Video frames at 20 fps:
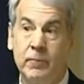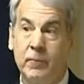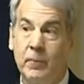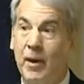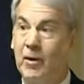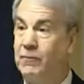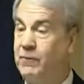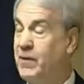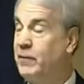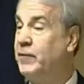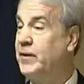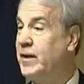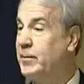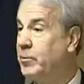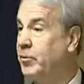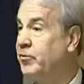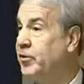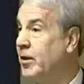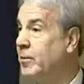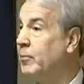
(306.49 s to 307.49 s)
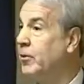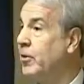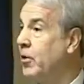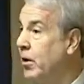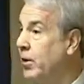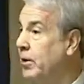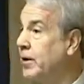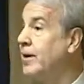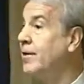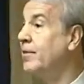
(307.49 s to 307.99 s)
About 15%
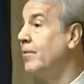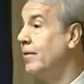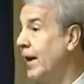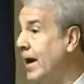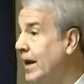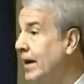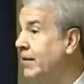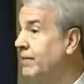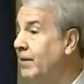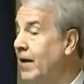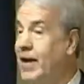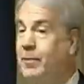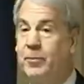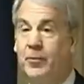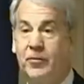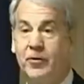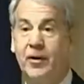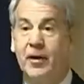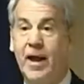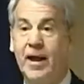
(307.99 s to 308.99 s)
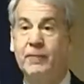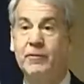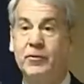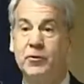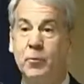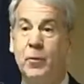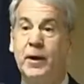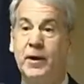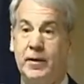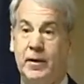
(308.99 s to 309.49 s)
minorities, 85%
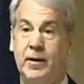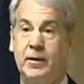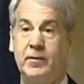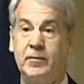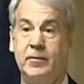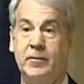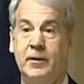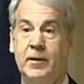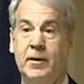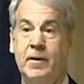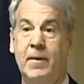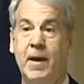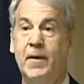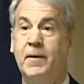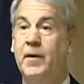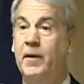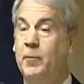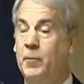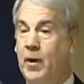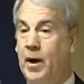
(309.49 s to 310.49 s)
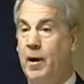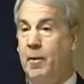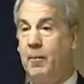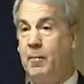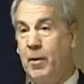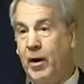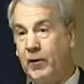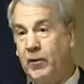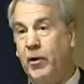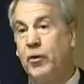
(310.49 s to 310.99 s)
average white guys. And then
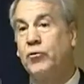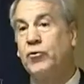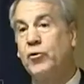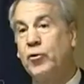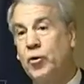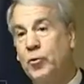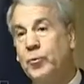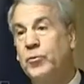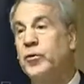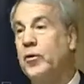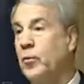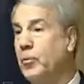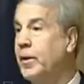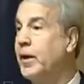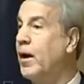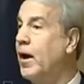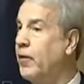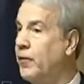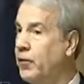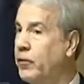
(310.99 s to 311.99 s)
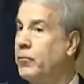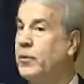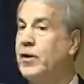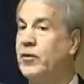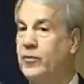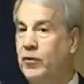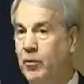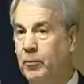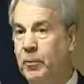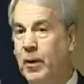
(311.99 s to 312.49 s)
among those groups, there'll be other
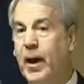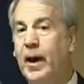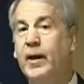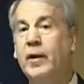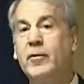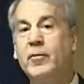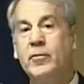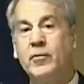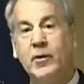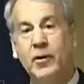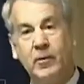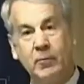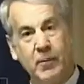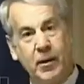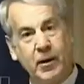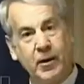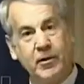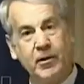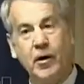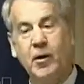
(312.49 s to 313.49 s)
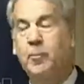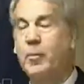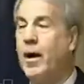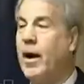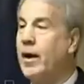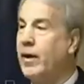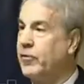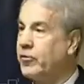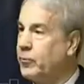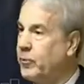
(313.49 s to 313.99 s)
regional pilots, military
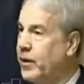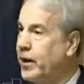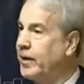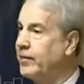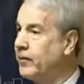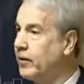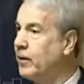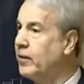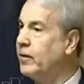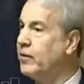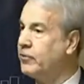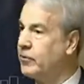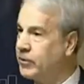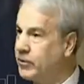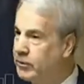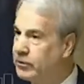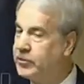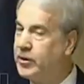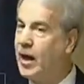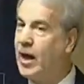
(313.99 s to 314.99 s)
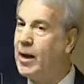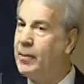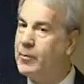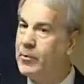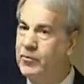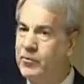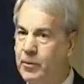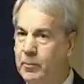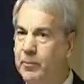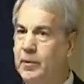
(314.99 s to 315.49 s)
pilots, whatever. So your job
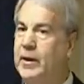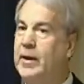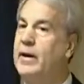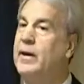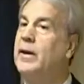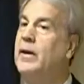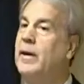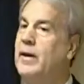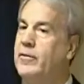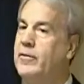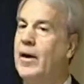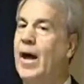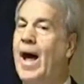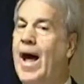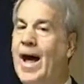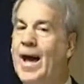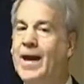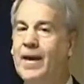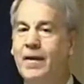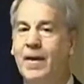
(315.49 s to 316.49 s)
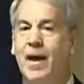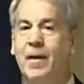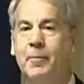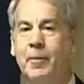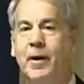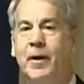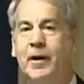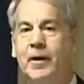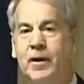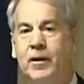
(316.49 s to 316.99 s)
is to be as high in that
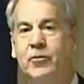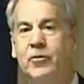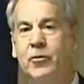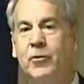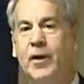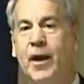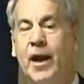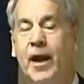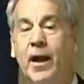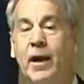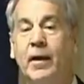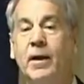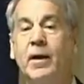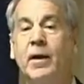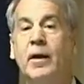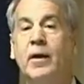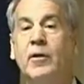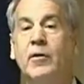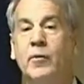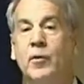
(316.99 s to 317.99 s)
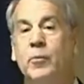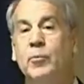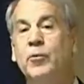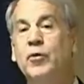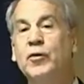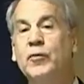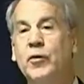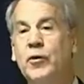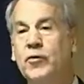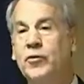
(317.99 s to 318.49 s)
bucket as you can to
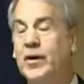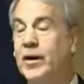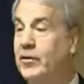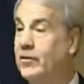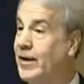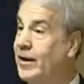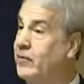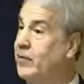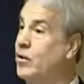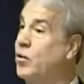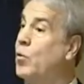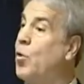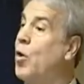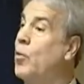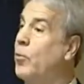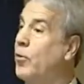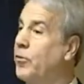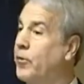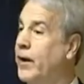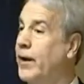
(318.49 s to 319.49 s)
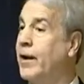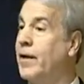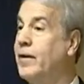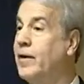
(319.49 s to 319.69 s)
improve your selection. That's a normal thing.